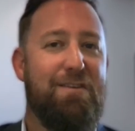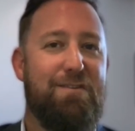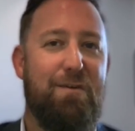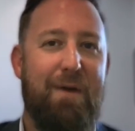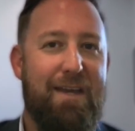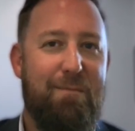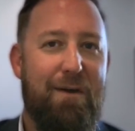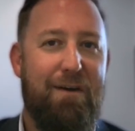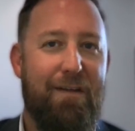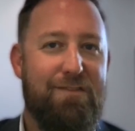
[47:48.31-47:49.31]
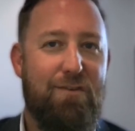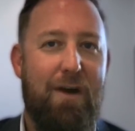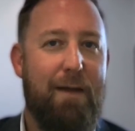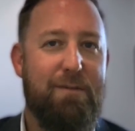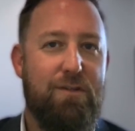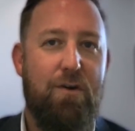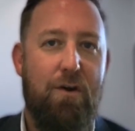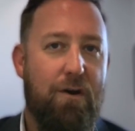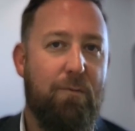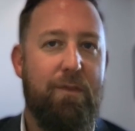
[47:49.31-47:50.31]
So my email at Skribe is
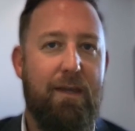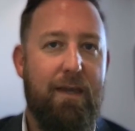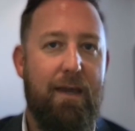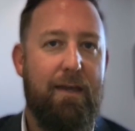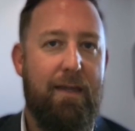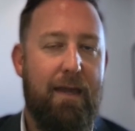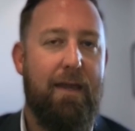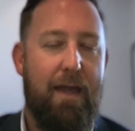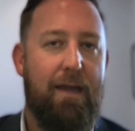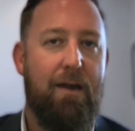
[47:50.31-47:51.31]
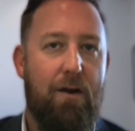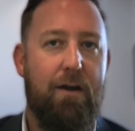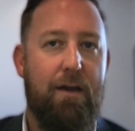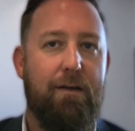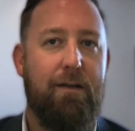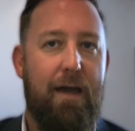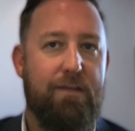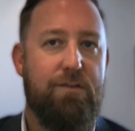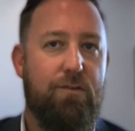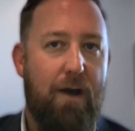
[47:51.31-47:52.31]
Karl with a K, Karl
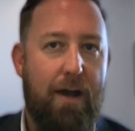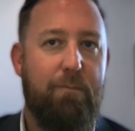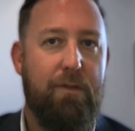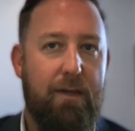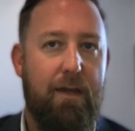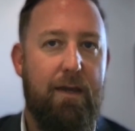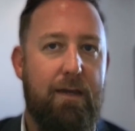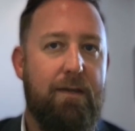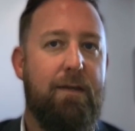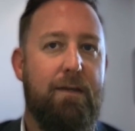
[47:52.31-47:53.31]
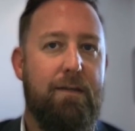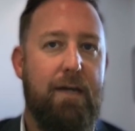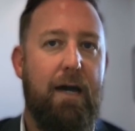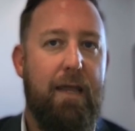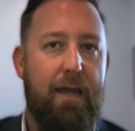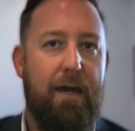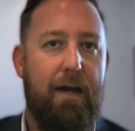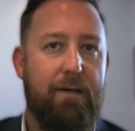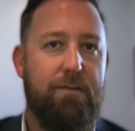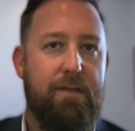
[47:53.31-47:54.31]
at Skribe with a K
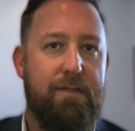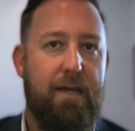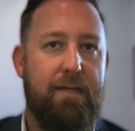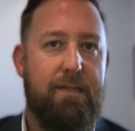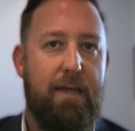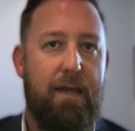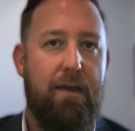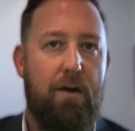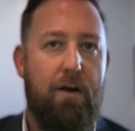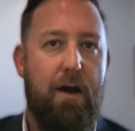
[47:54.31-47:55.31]
.ai. So that's SKRIBE.ai.